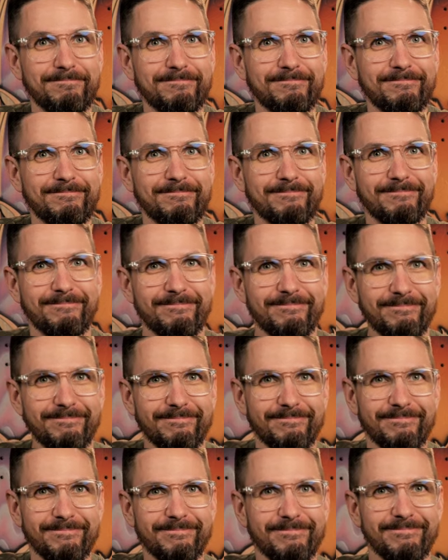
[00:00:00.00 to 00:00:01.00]

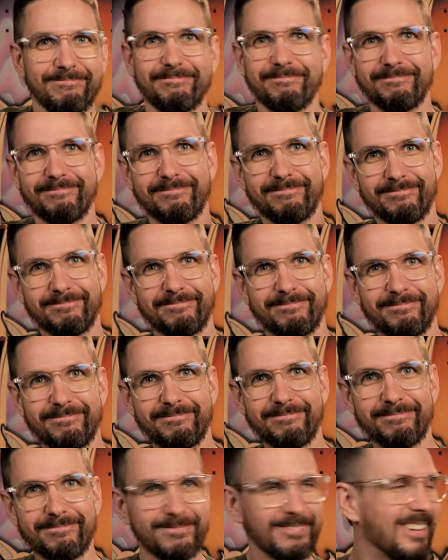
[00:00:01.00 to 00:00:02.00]

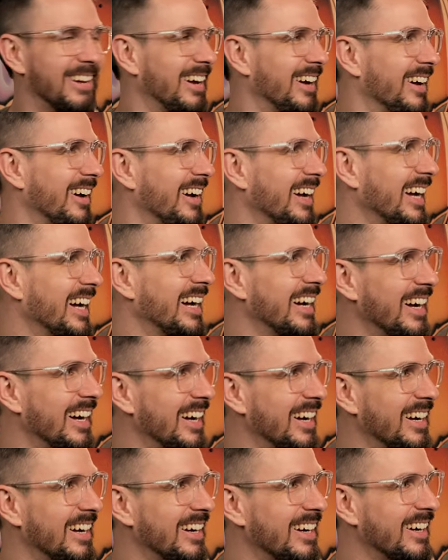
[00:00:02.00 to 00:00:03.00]

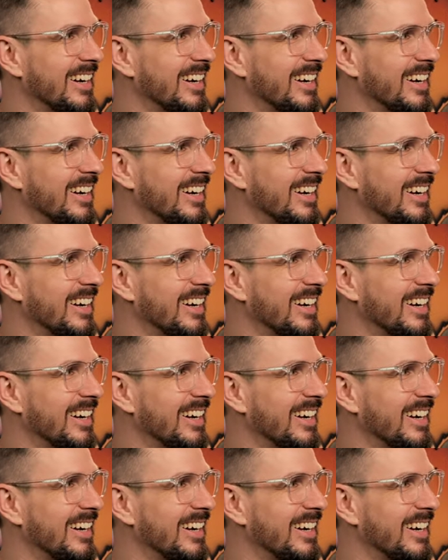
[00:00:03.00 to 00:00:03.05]
(silent)